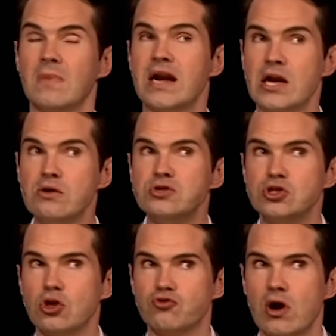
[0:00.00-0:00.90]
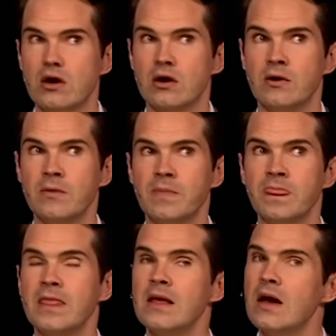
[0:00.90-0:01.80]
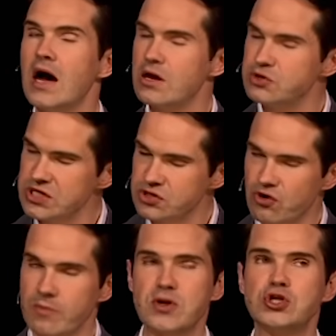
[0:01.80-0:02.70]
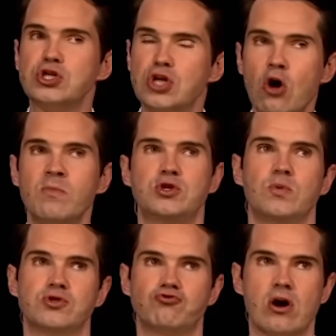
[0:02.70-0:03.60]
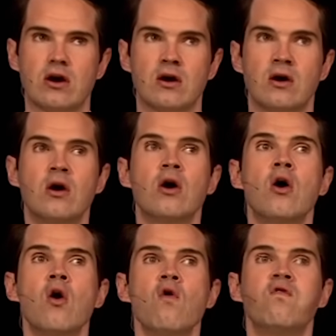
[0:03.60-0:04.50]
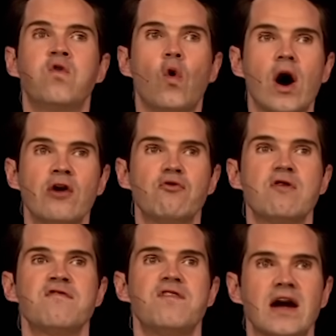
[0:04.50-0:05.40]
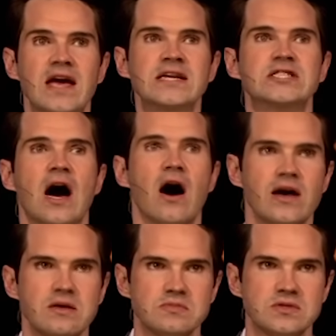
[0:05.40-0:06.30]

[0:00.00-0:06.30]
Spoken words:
And I know she's not drunk. I know she isn't drunk because she told me she wasn't drunk 400 fucking times.